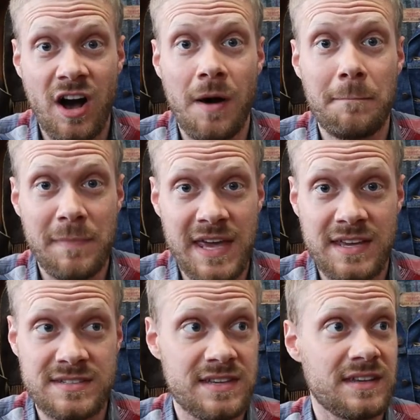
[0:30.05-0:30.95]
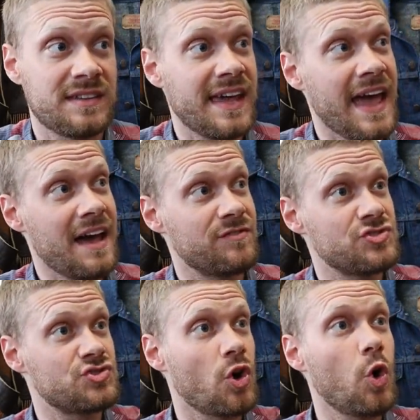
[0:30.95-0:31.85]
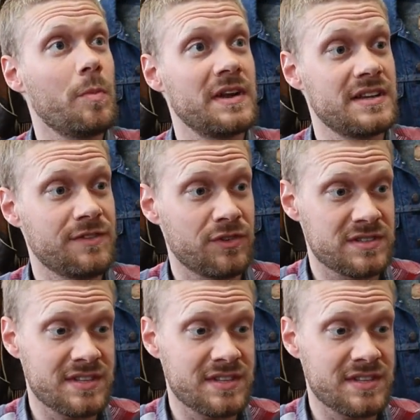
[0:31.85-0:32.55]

amazing. They have so many different